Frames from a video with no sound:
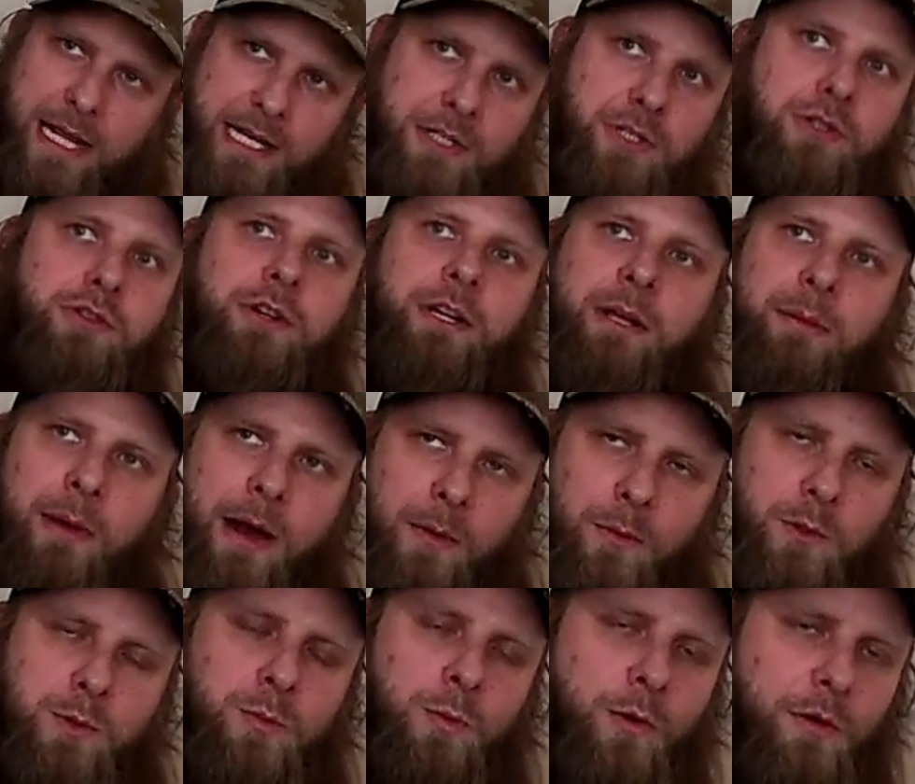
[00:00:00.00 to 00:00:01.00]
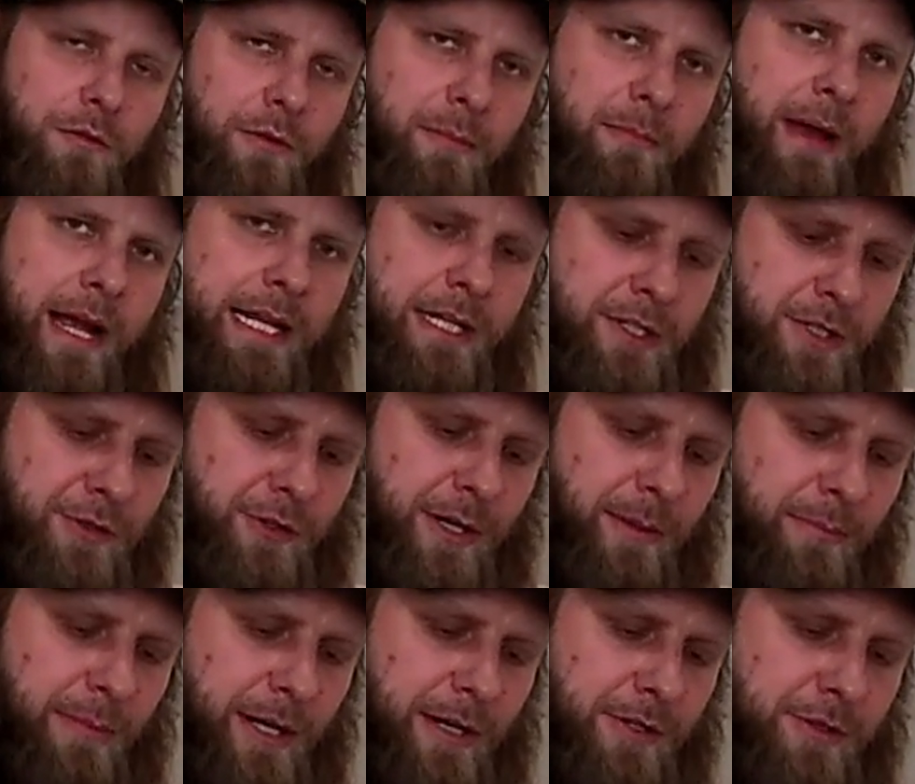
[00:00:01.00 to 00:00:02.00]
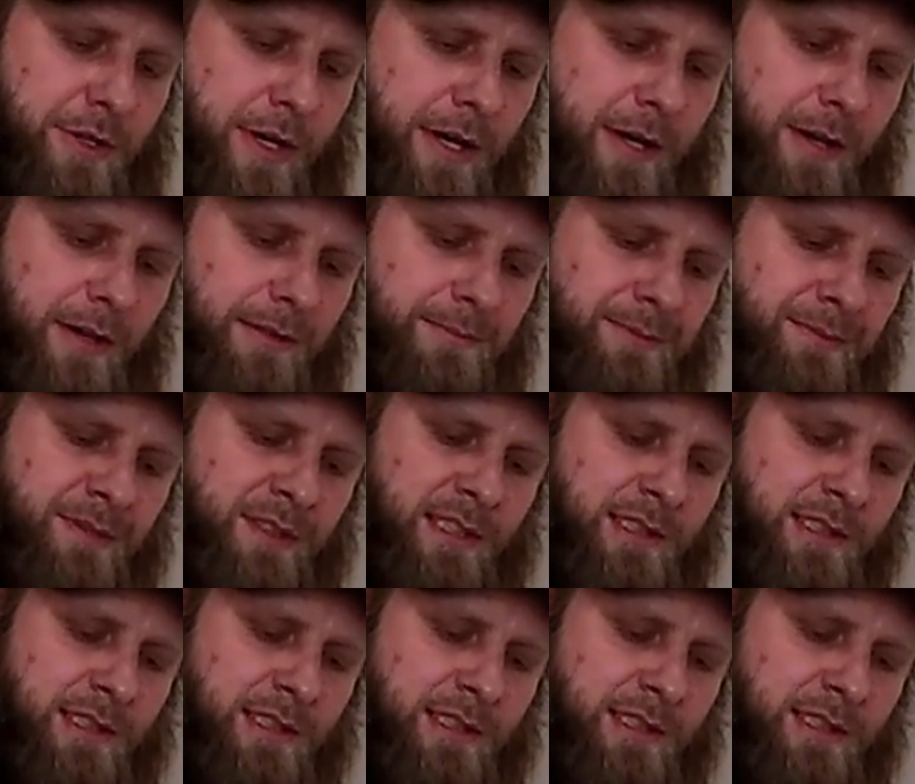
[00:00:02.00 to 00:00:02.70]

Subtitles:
Mainstream. I was more of a mainstream beer drinker